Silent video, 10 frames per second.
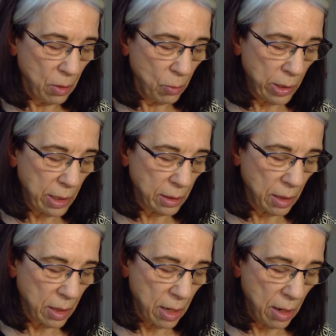we
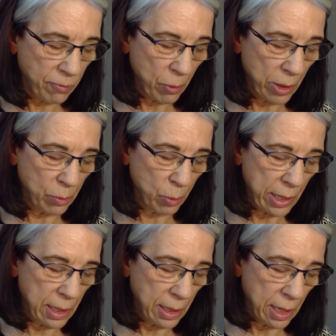can avoid
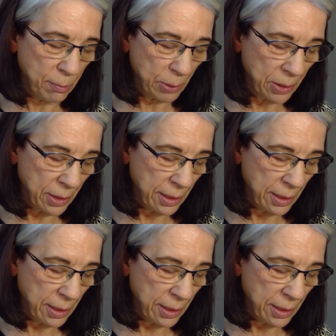waking up